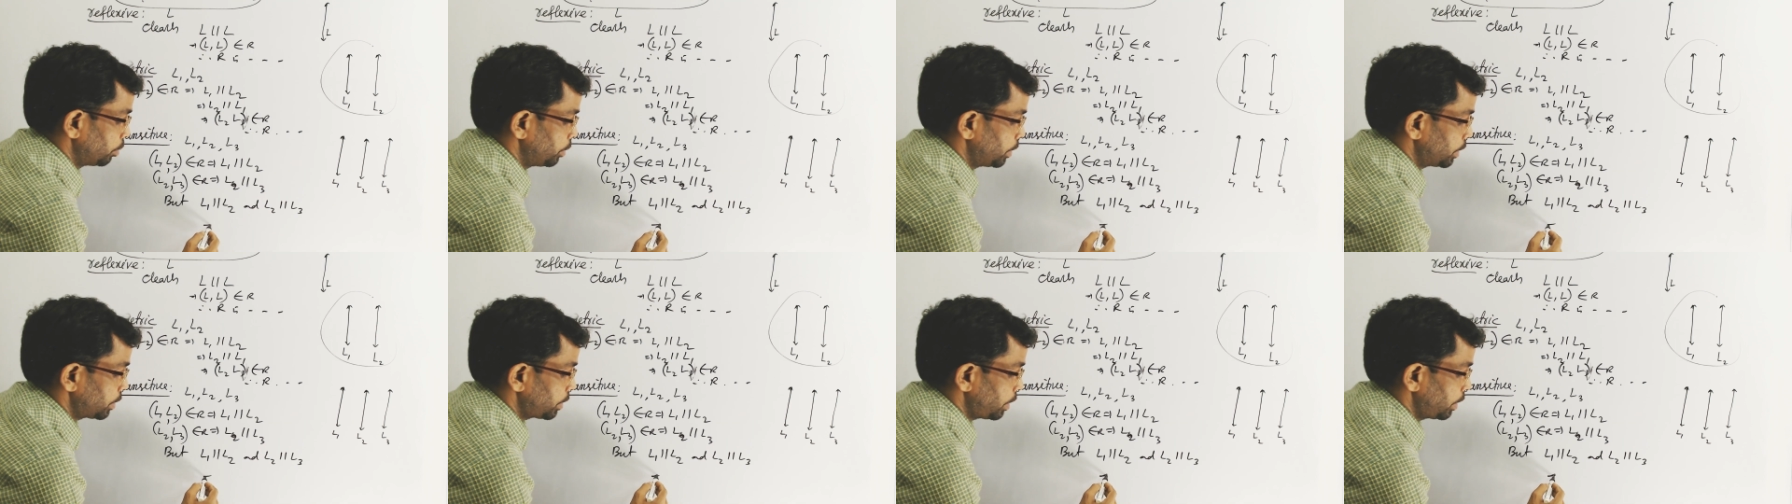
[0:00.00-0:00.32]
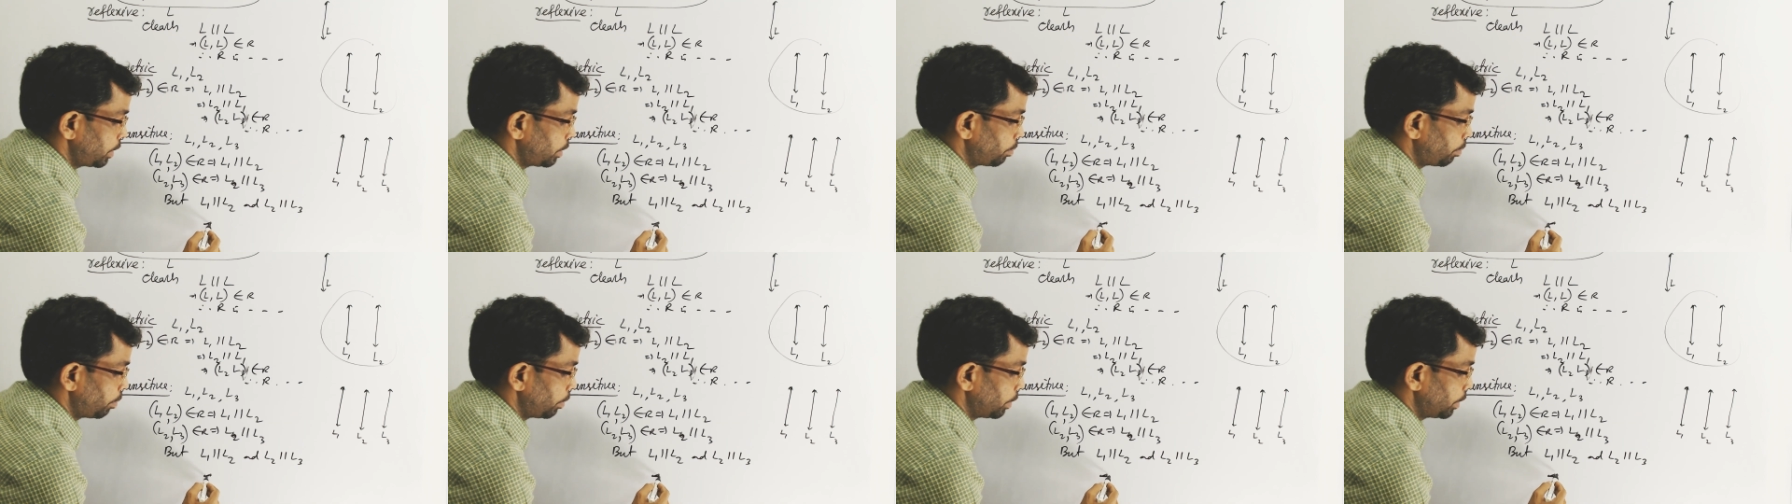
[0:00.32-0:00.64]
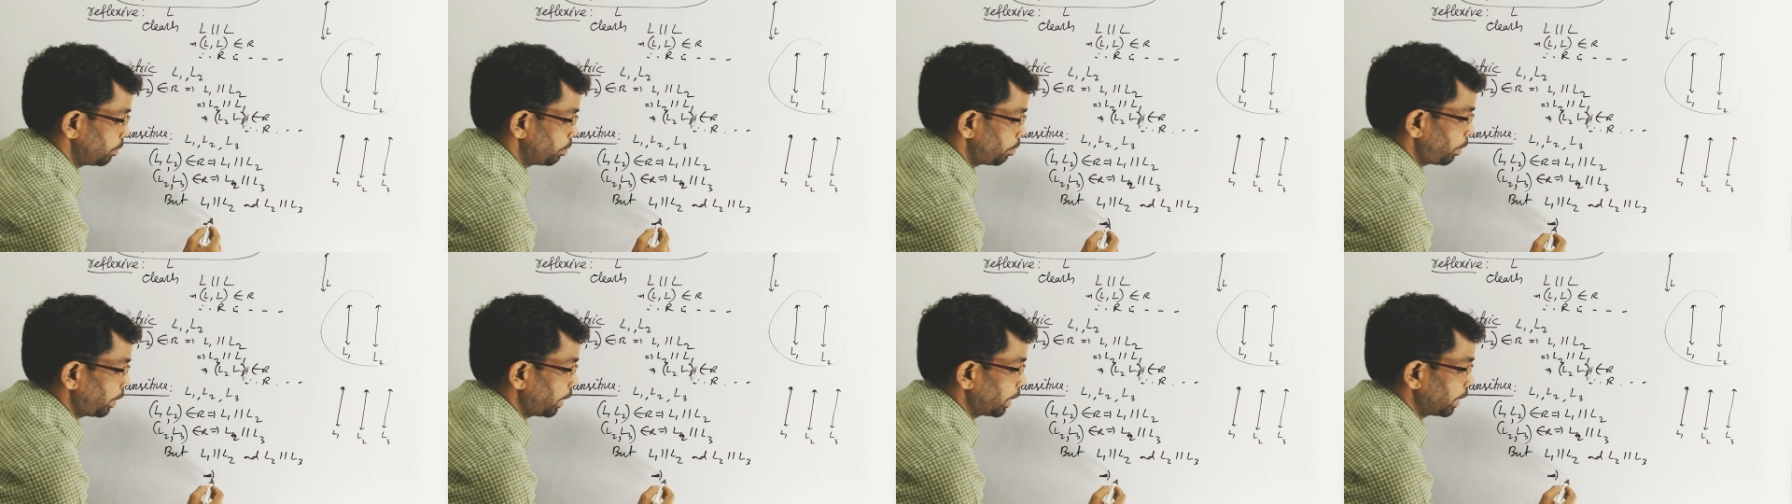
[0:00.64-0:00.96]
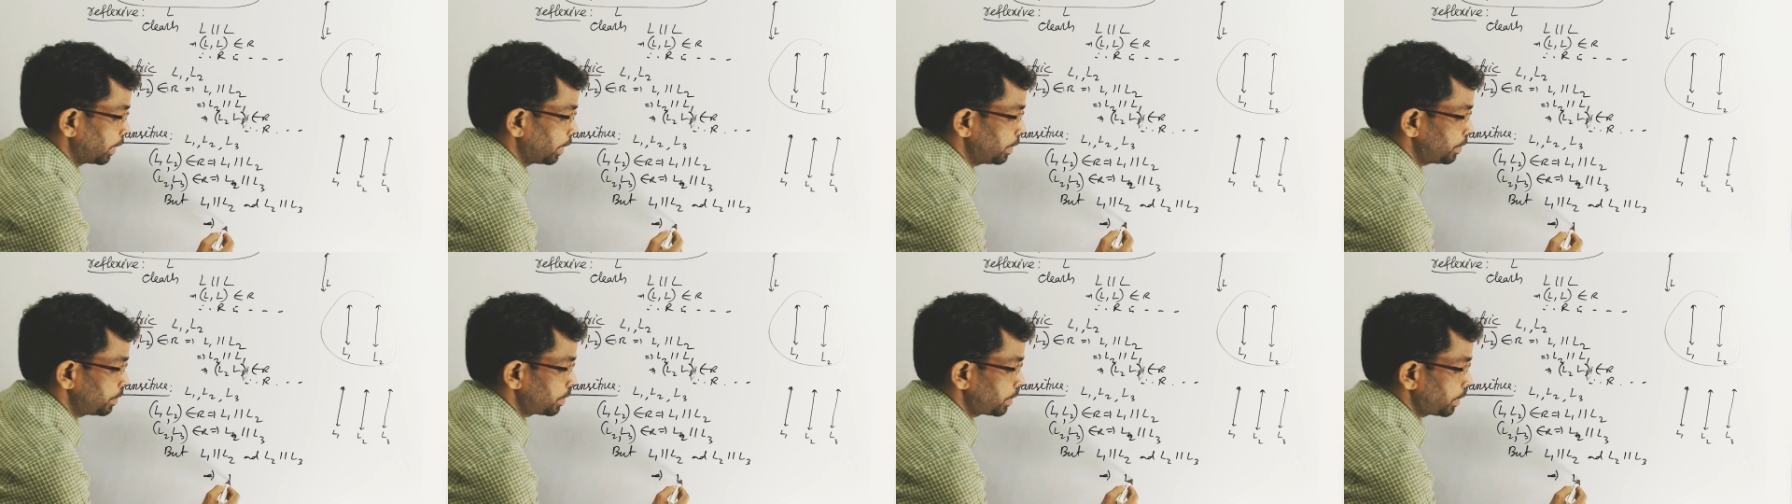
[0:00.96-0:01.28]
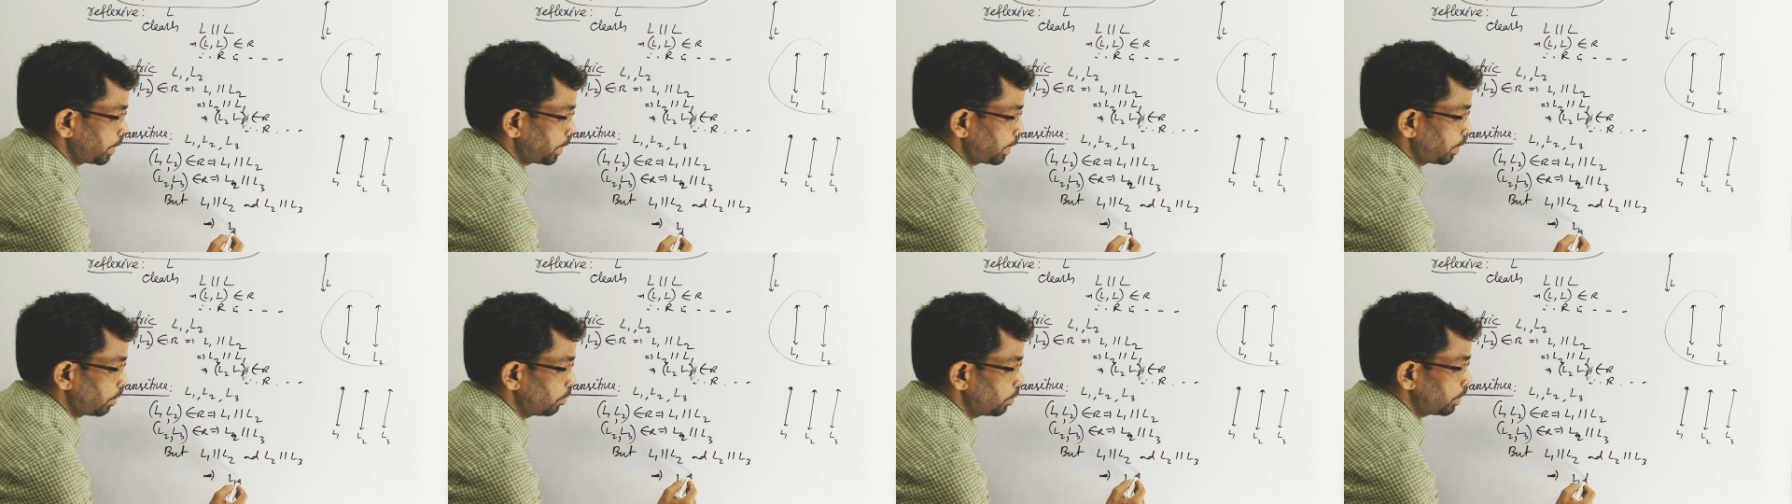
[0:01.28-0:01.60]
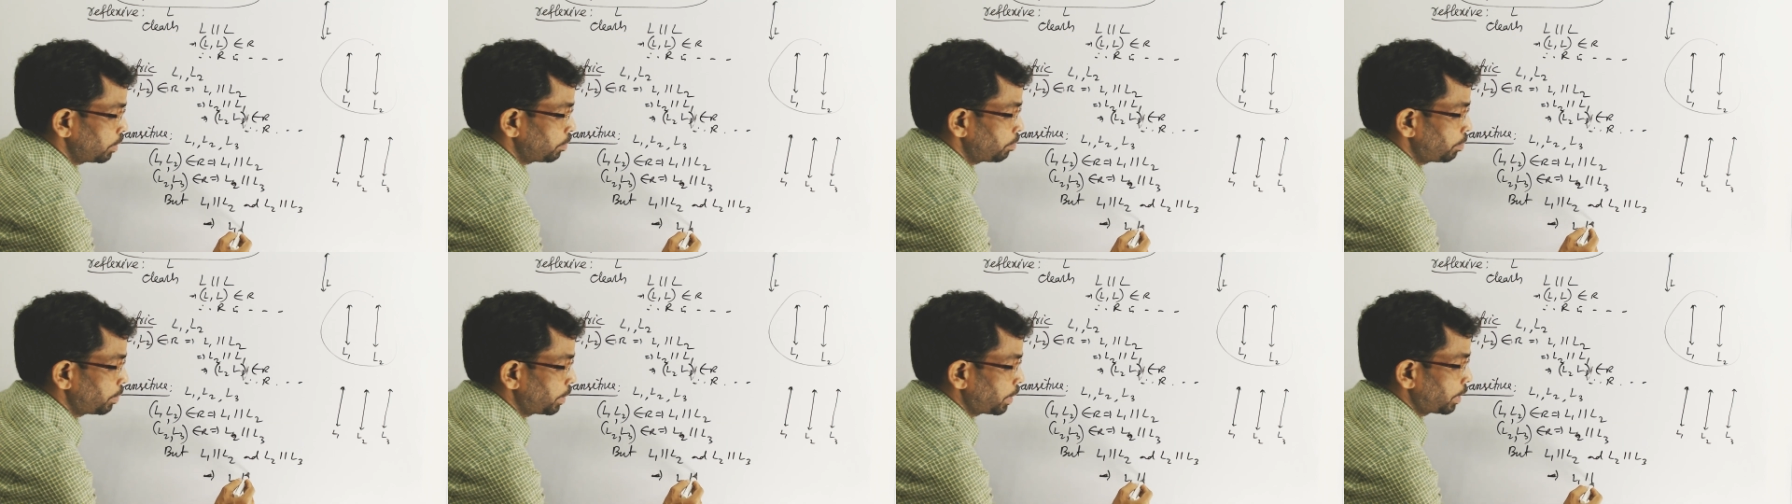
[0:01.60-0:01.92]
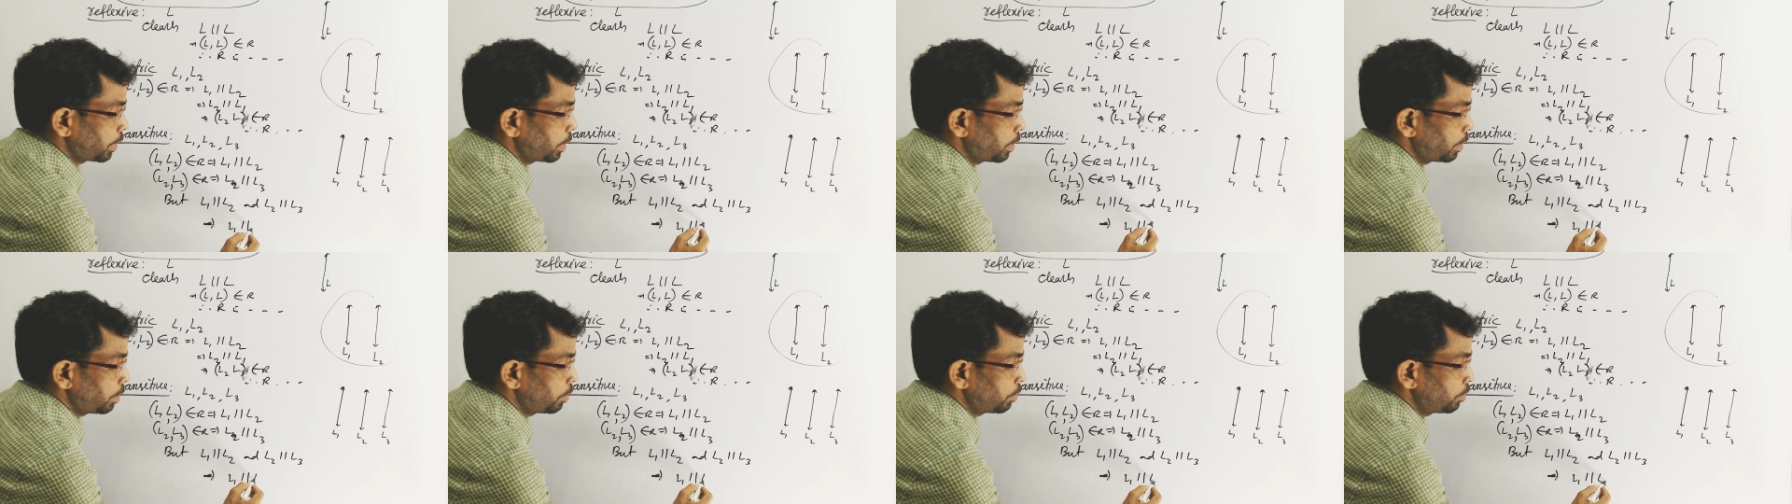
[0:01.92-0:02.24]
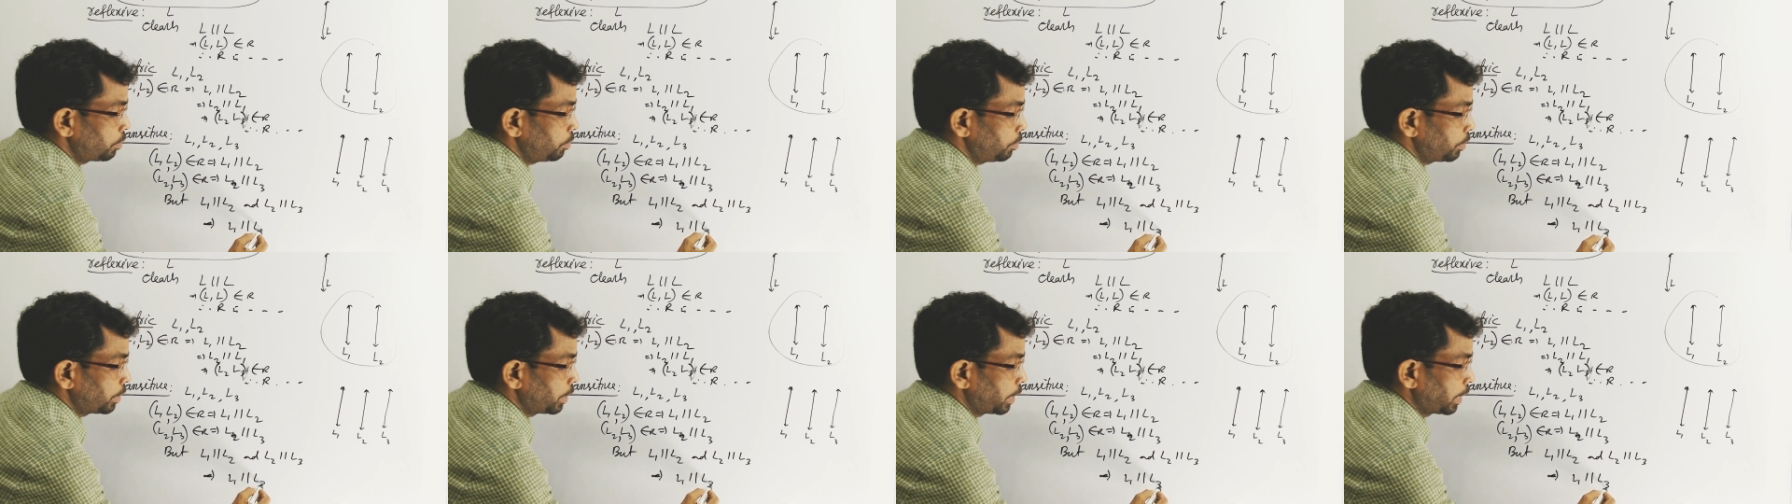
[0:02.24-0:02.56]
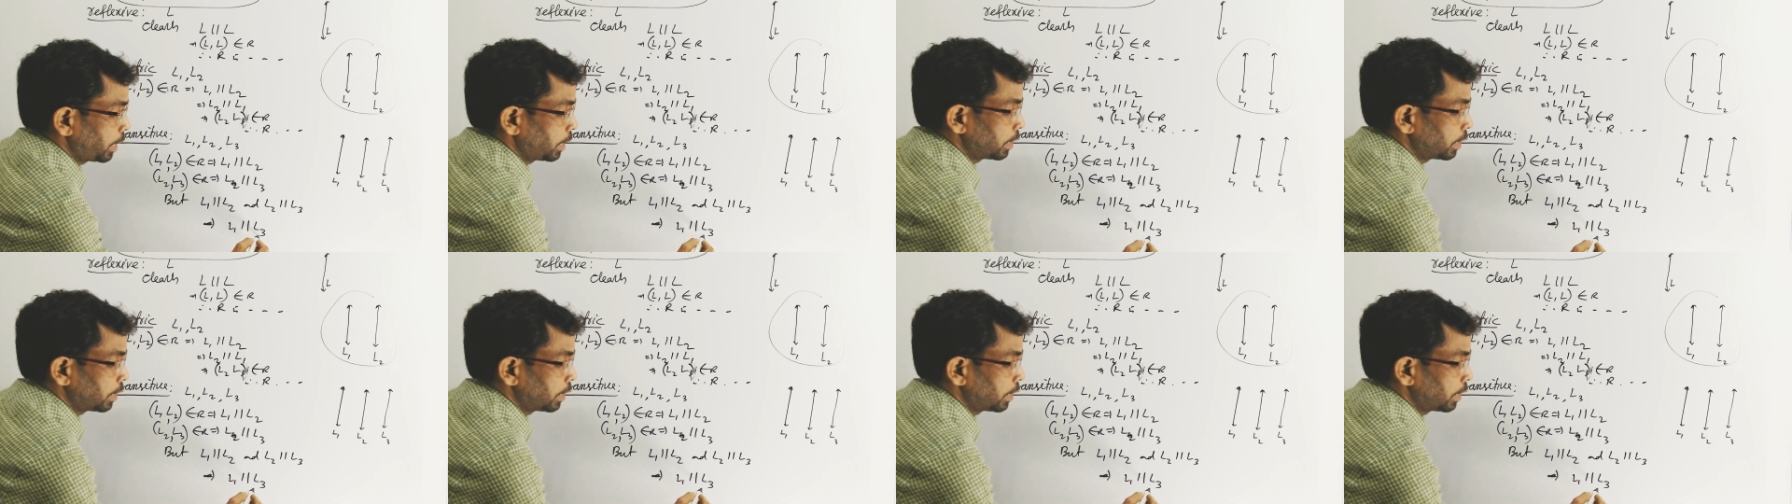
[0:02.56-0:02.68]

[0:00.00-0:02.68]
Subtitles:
implies L1 parallel to L3.